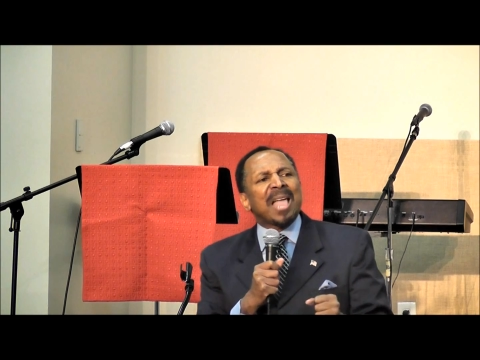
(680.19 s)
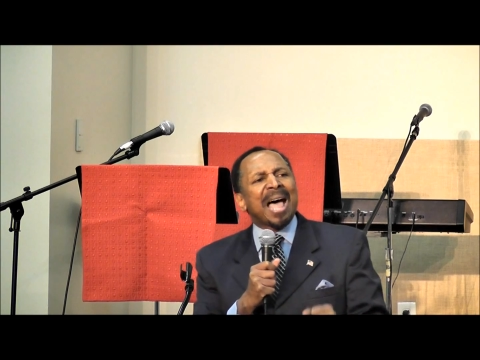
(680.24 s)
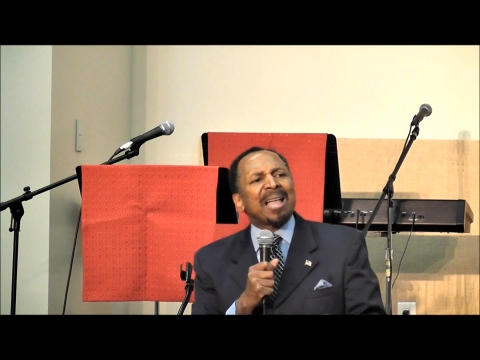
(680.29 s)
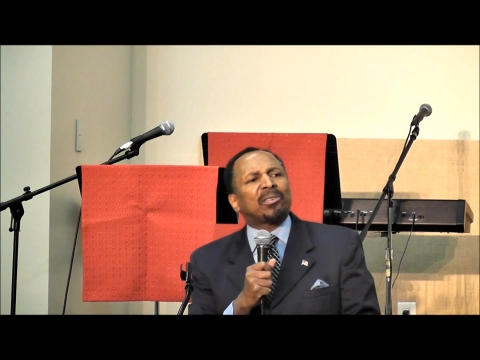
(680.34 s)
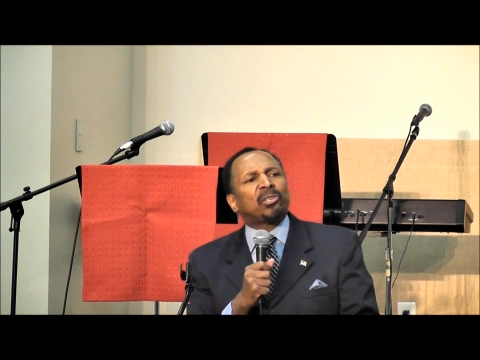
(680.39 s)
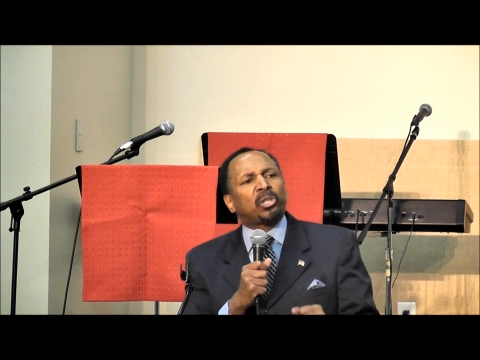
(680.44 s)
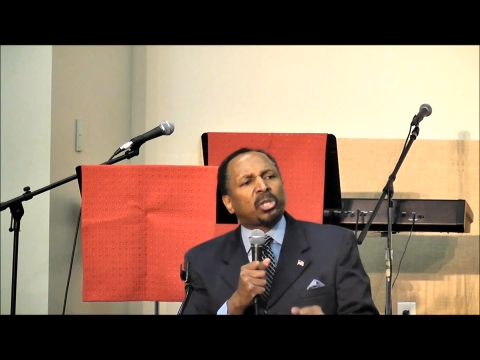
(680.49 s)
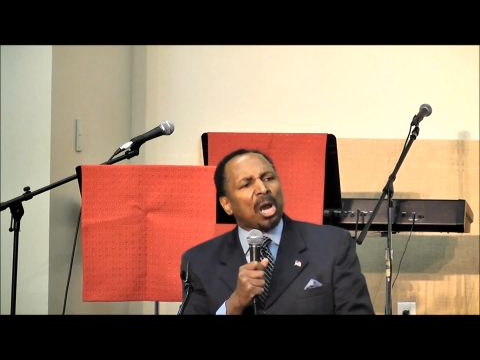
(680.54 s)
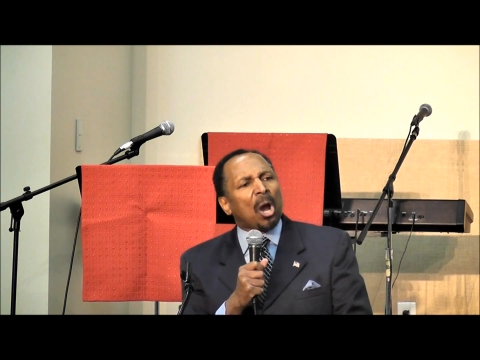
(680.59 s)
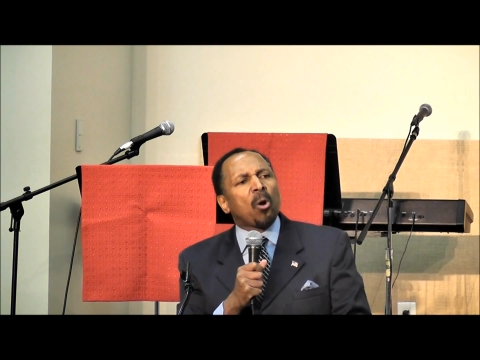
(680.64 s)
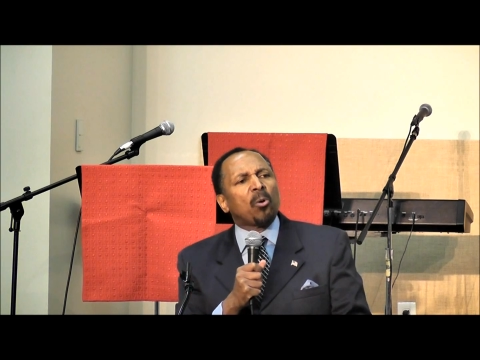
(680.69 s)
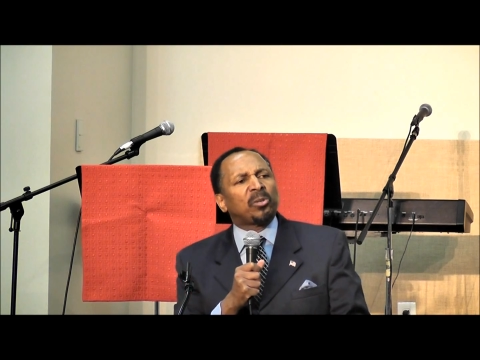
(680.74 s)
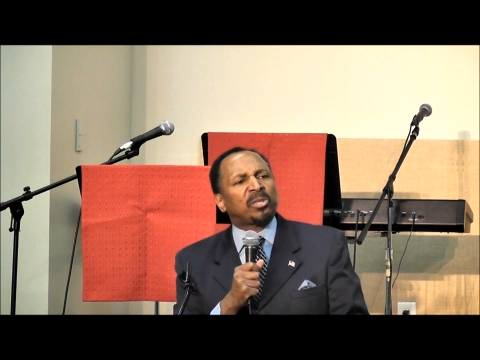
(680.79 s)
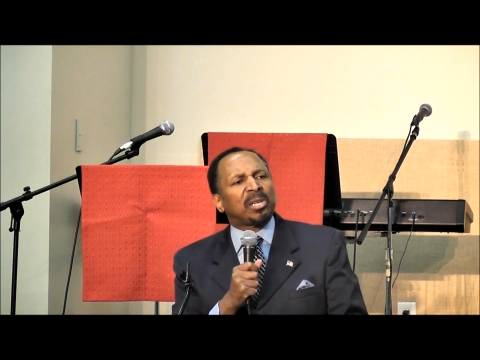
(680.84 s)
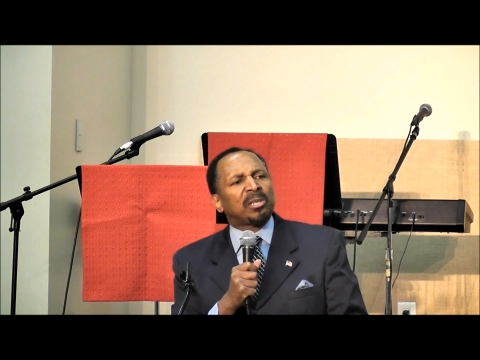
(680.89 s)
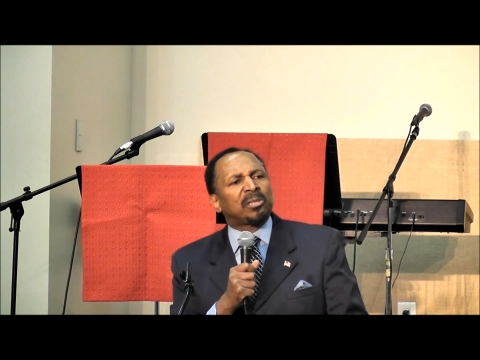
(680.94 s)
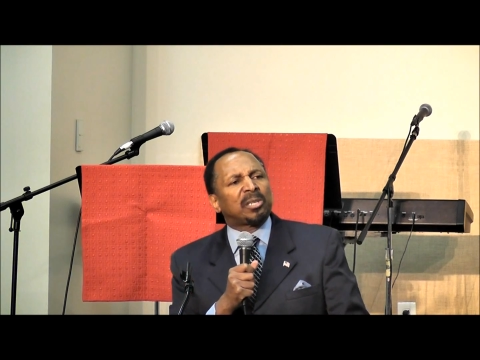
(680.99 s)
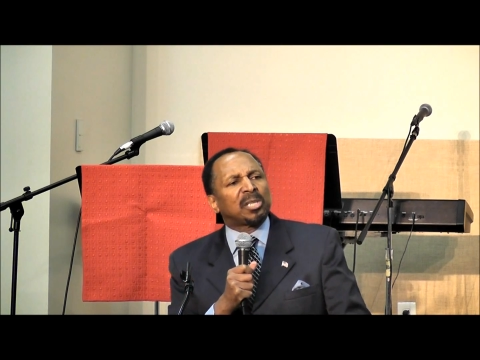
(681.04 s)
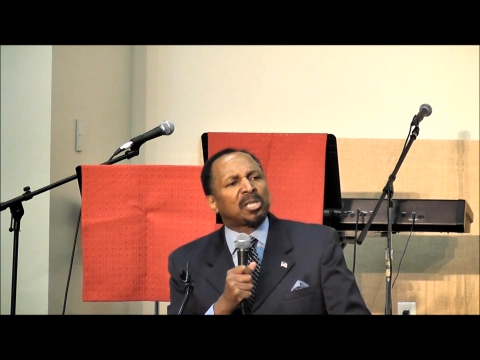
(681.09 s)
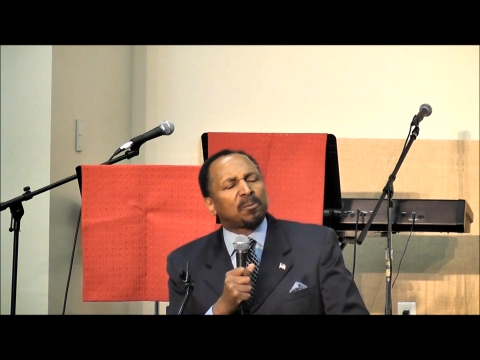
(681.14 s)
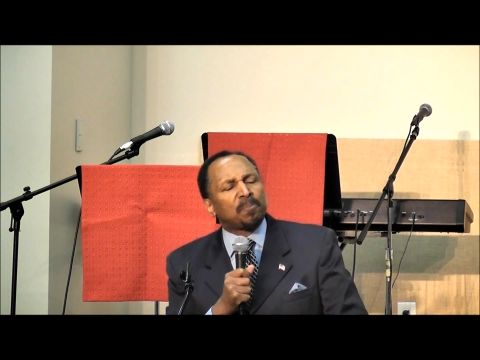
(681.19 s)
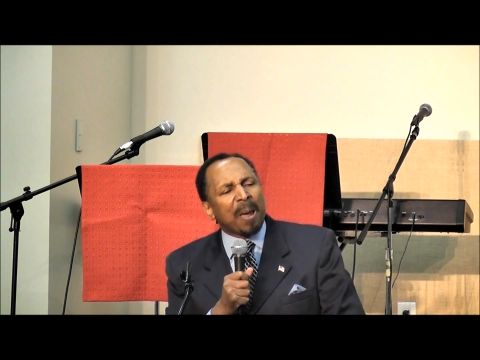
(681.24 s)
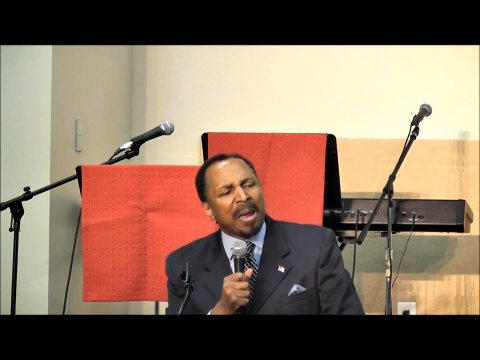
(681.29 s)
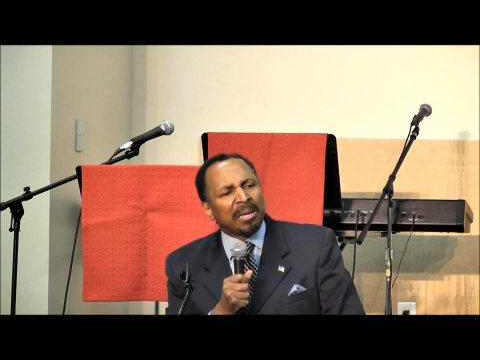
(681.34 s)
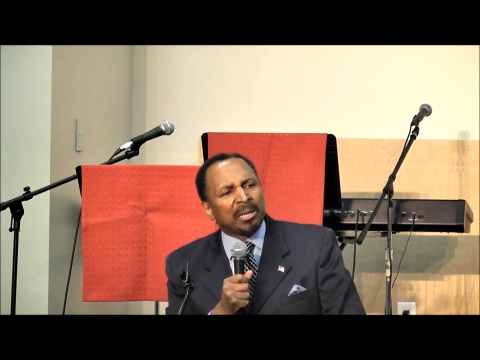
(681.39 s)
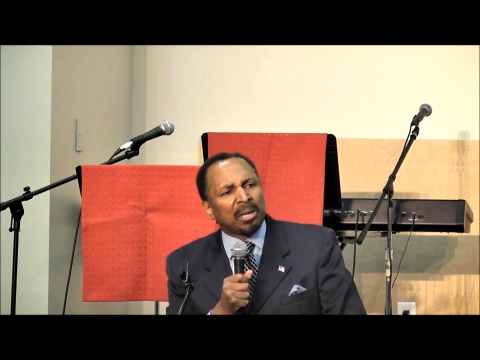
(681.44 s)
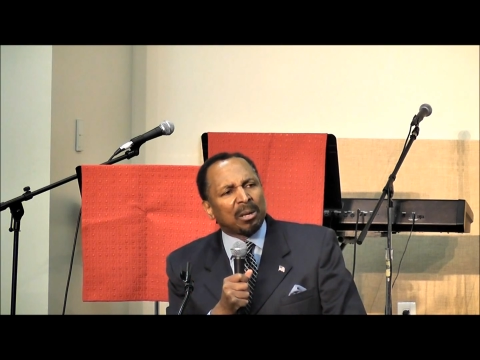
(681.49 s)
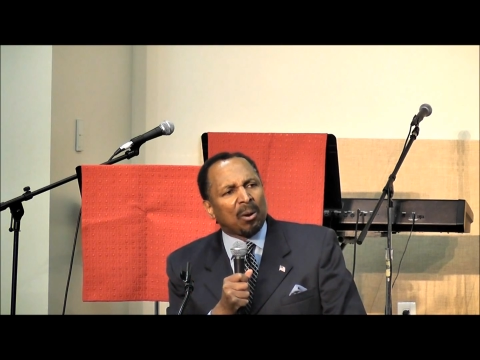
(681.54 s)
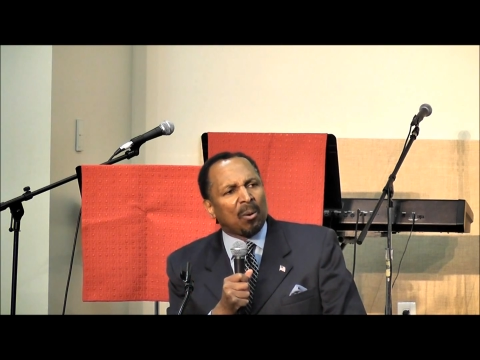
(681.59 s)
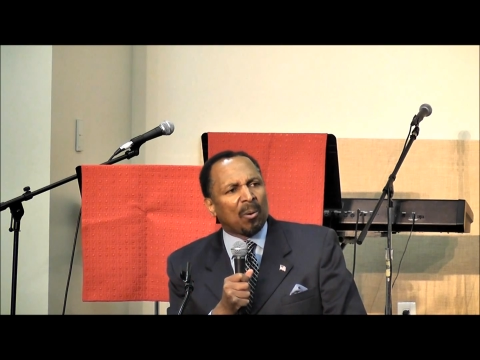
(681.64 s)
not chosen to
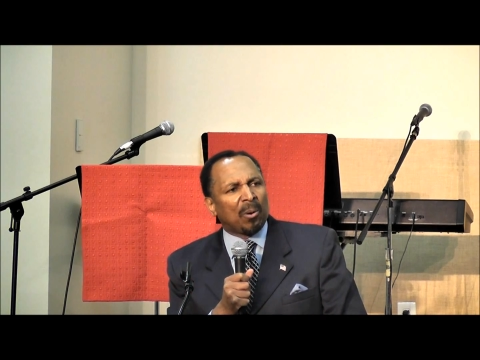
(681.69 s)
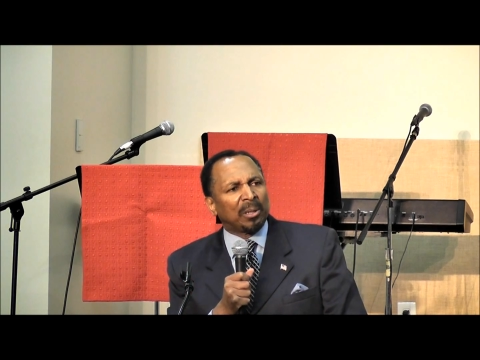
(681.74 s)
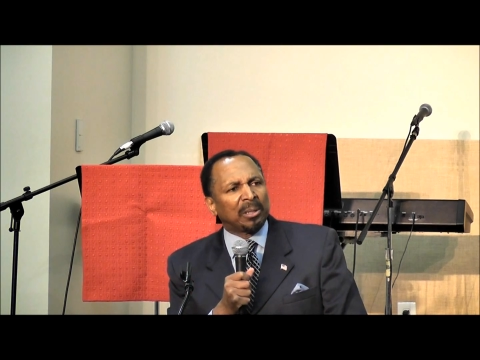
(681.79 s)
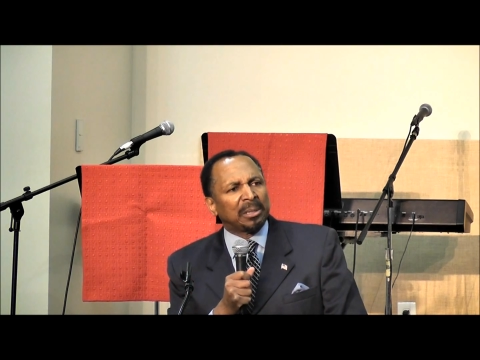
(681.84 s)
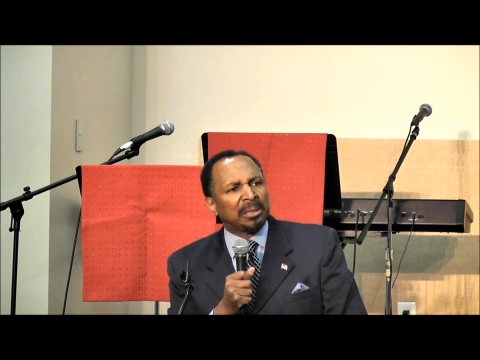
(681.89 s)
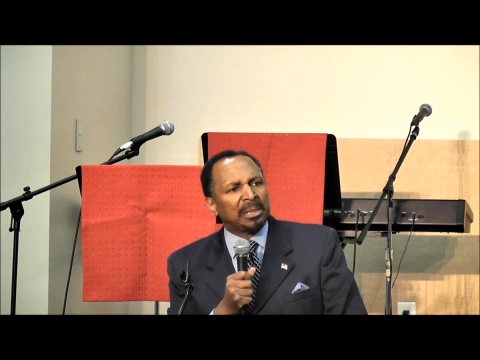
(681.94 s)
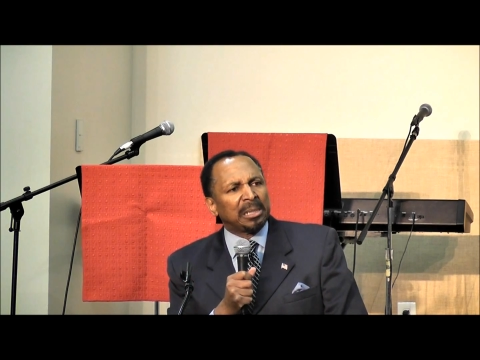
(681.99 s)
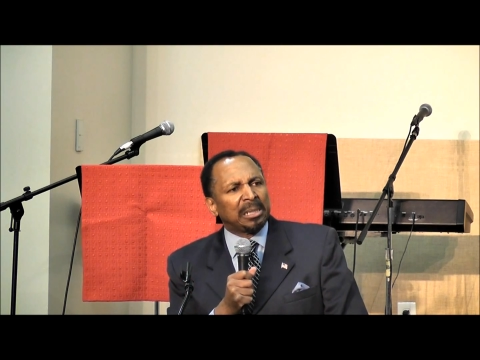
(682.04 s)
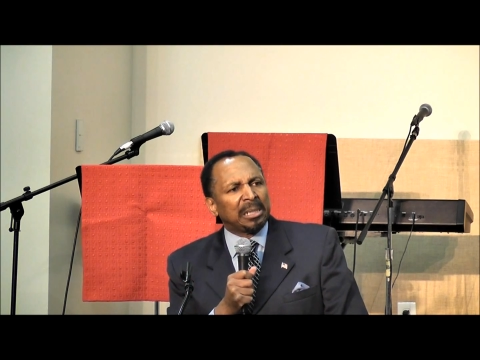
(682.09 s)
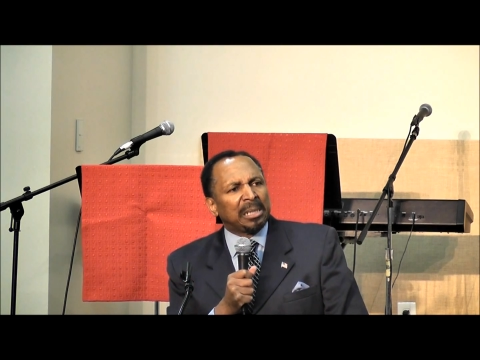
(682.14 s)
spend it on.